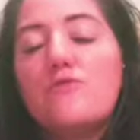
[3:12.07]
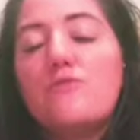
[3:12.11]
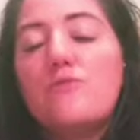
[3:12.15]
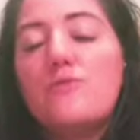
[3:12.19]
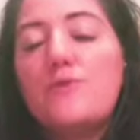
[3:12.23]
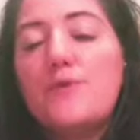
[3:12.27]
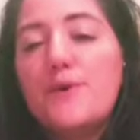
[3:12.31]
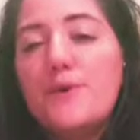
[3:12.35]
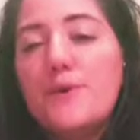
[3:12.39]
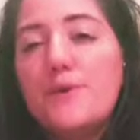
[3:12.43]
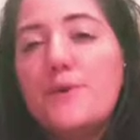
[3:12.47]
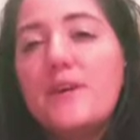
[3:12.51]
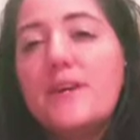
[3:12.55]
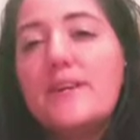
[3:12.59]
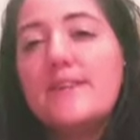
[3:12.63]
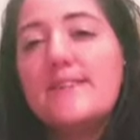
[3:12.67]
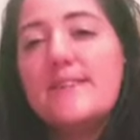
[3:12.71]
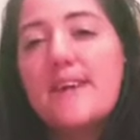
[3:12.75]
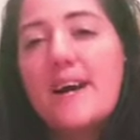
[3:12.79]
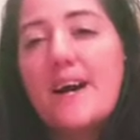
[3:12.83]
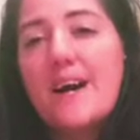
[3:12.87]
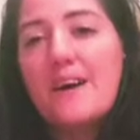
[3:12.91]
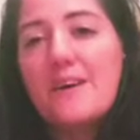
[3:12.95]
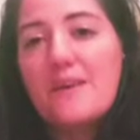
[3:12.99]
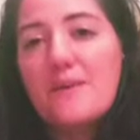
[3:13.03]
rooting
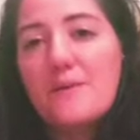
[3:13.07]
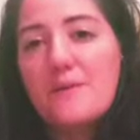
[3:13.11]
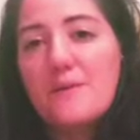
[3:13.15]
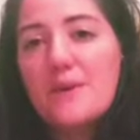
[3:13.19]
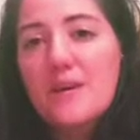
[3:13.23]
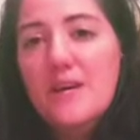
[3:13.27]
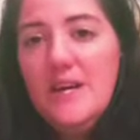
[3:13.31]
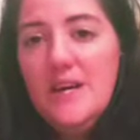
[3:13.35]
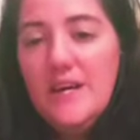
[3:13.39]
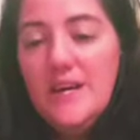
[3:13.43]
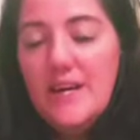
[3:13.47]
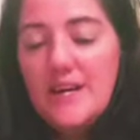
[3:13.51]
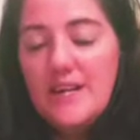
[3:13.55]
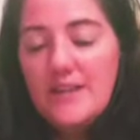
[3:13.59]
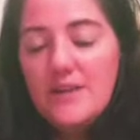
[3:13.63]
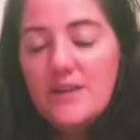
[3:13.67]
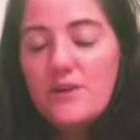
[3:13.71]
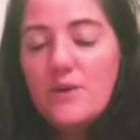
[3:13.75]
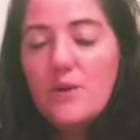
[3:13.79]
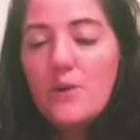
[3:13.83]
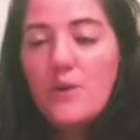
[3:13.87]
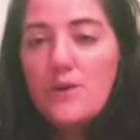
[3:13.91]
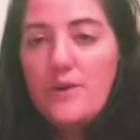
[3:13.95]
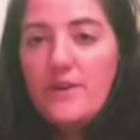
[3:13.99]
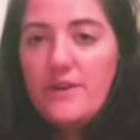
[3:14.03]
down in the
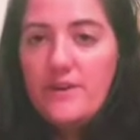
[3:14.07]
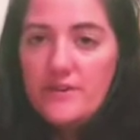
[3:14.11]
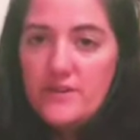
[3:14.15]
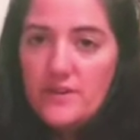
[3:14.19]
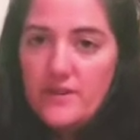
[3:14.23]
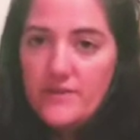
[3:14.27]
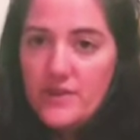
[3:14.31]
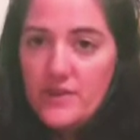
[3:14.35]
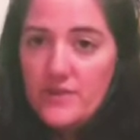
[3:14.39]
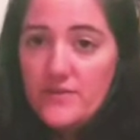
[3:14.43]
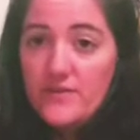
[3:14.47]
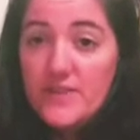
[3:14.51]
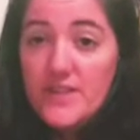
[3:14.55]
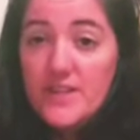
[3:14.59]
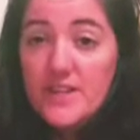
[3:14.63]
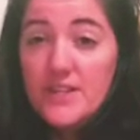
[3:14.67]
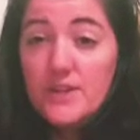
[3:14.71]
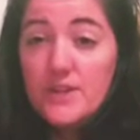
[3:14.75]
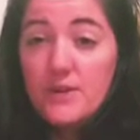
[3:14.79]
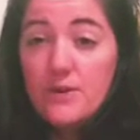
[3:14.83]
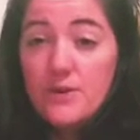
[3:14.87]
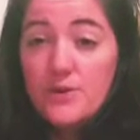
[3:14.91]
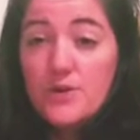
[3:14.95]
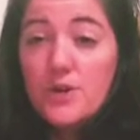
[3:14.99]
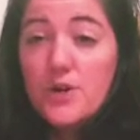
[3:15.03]
corners of your feet and
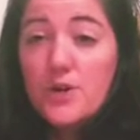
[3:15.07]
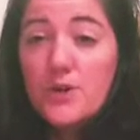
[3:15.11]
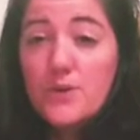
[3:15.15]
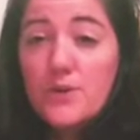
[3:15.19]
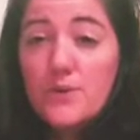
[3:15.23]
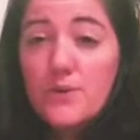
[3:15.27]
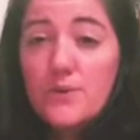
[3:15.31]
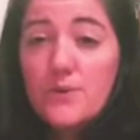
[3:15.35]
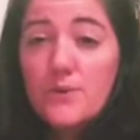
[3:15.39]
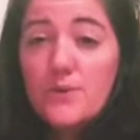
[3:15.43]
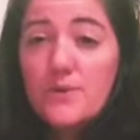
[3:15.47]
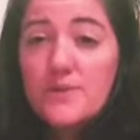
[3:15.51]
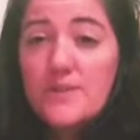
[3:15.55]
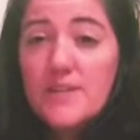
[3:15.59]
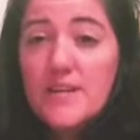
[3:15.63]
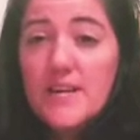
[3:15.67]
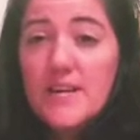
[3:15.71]
your toes